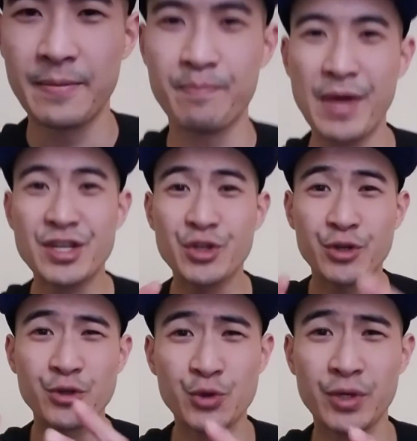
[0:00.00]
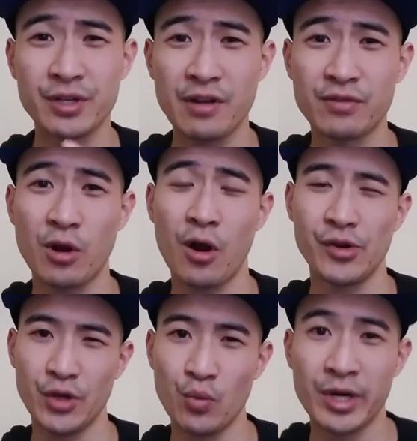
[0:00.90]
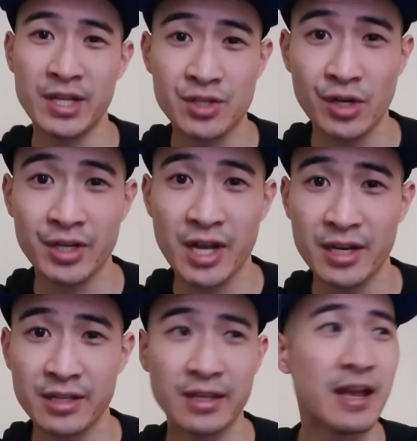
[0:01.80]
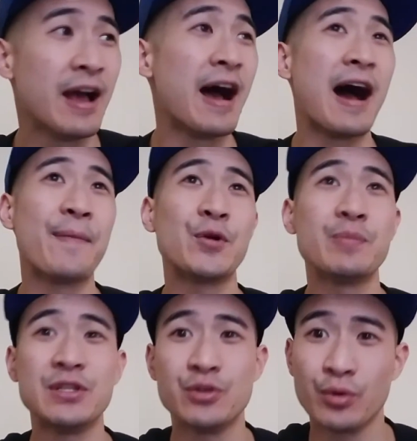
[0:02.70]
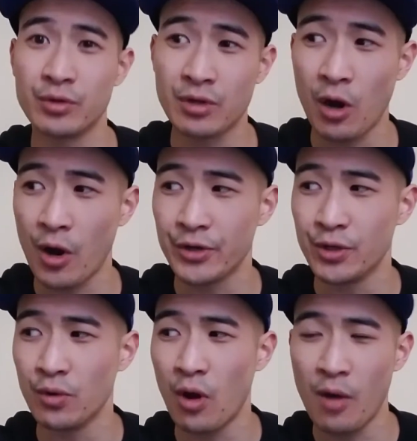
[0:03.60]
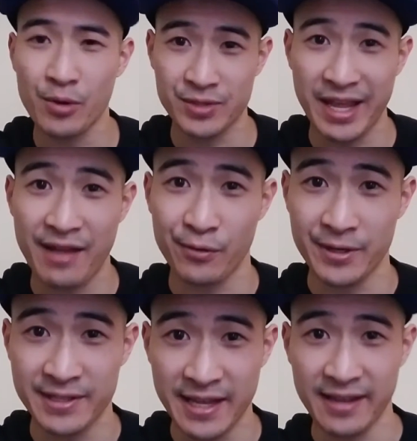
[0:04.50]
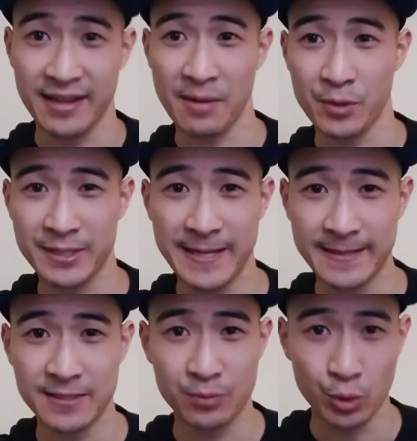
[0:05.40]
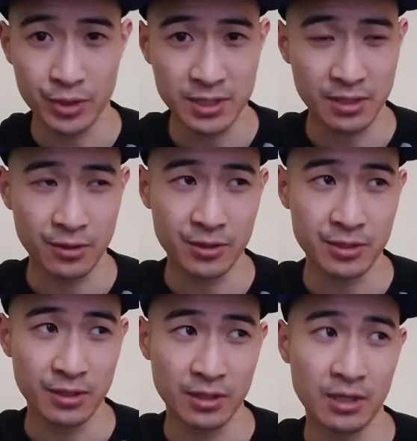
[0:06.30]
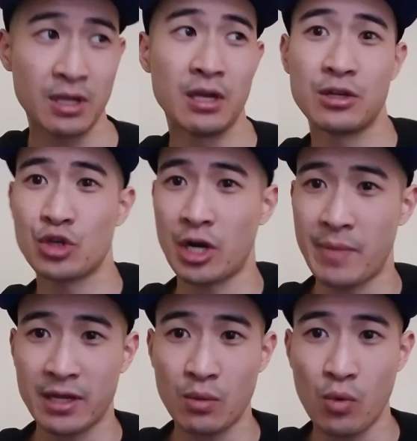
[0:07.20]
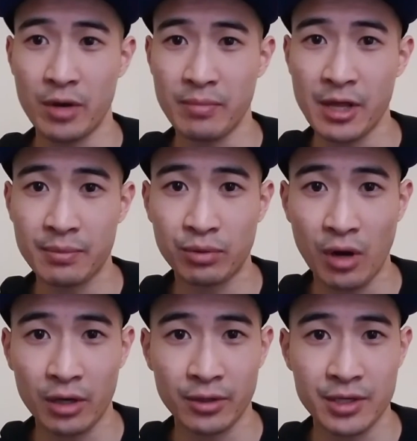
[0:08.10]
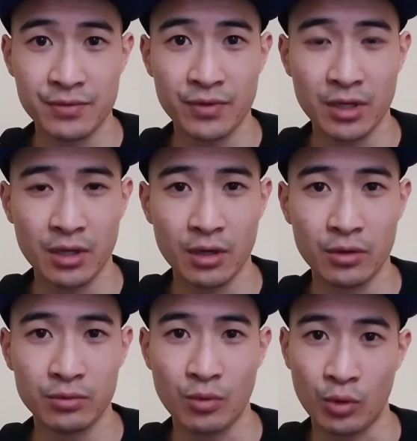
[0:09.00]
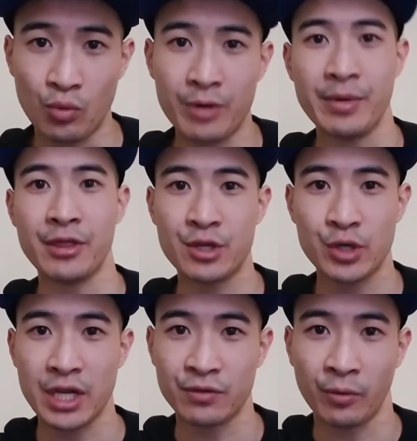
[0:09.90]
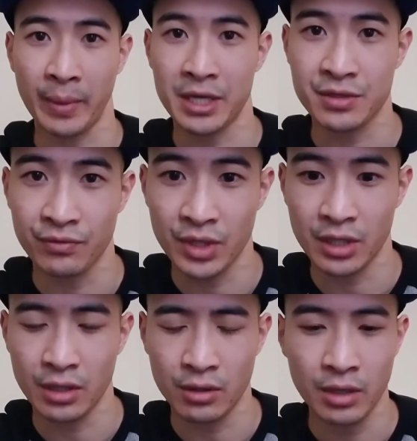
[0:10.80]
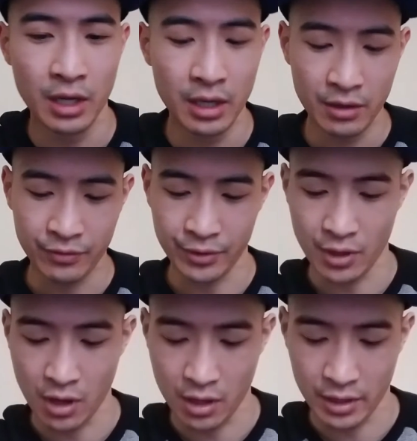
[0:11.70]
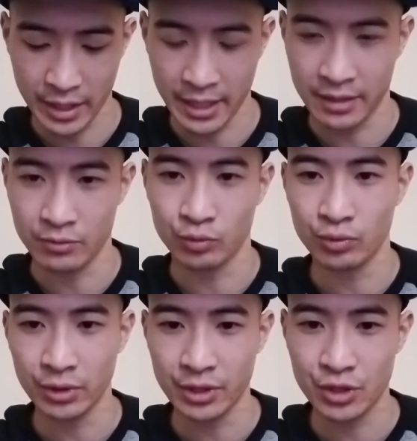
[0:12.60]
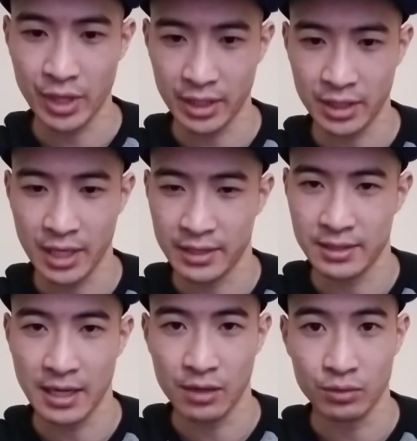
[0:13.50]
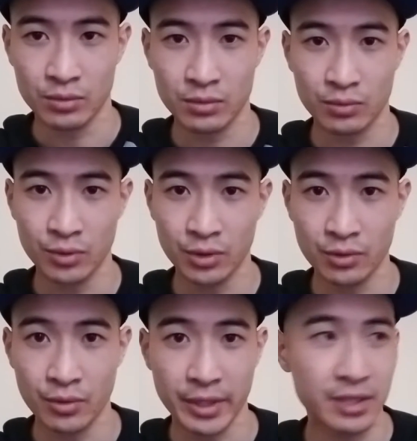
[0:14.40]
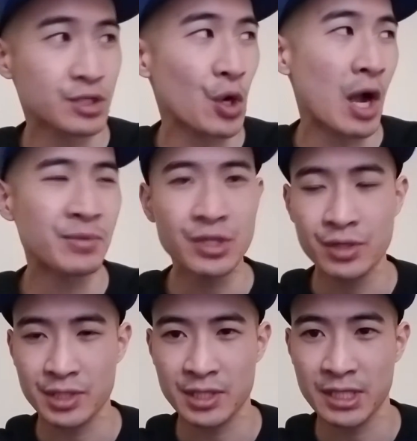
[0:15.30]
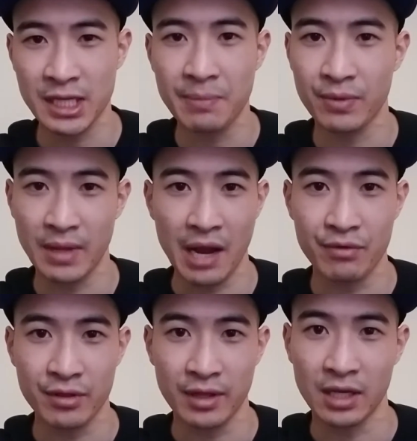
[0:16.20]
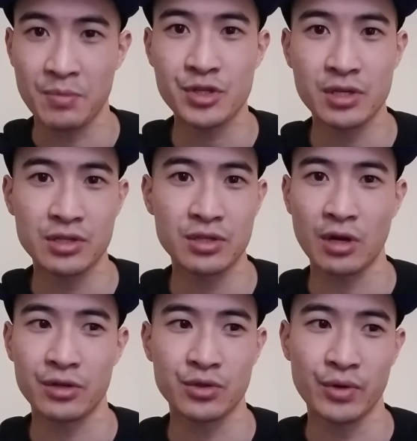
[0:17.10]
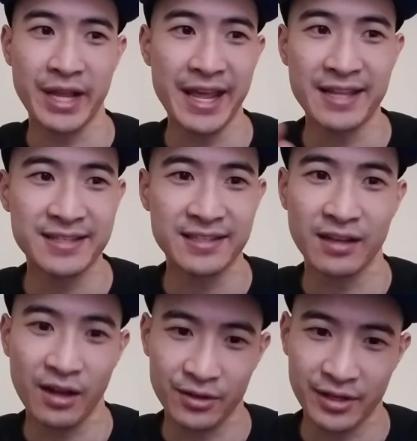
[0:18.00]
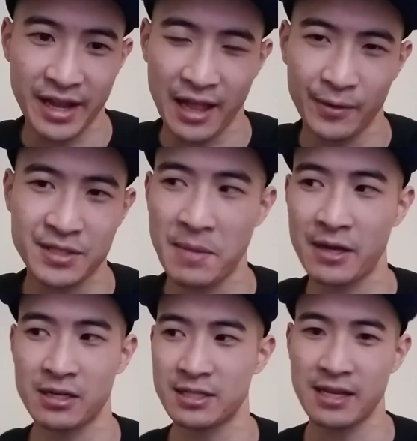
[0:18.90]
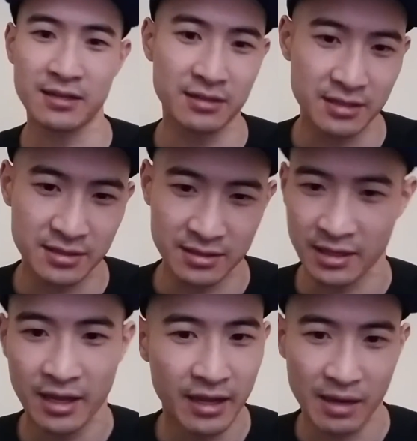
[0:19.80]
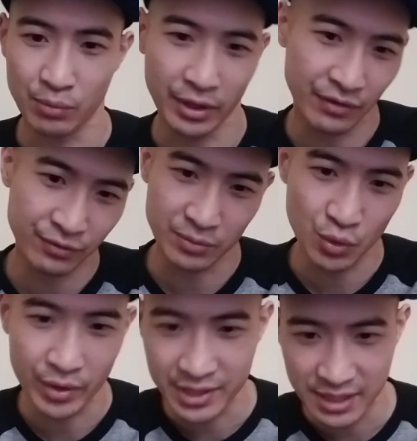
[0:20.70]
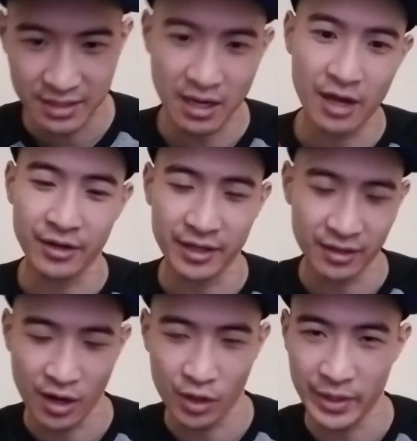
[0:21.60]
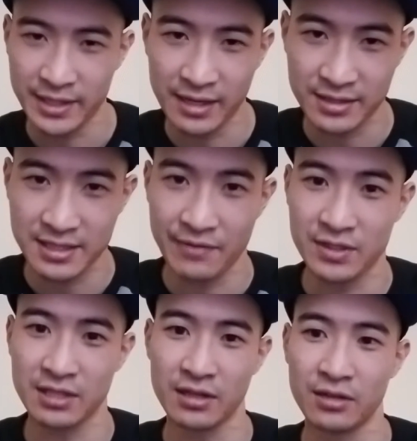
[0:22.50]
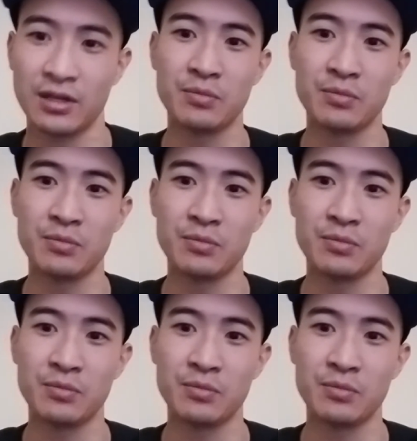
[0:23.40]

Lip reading: Make sure you're doing enough cardio. When I start cutting, I'm going to be doing cardio almost every day. I'm going to take this really seriously, try to make a 1 month progress video or 1 month transformation video for y'all, and really try to cut down real quick. So I'm just going to skip everything. I'm just going to start doing 1800 calories. I'm not going to take it easy and bring it from 2600 and all the way down to 1700.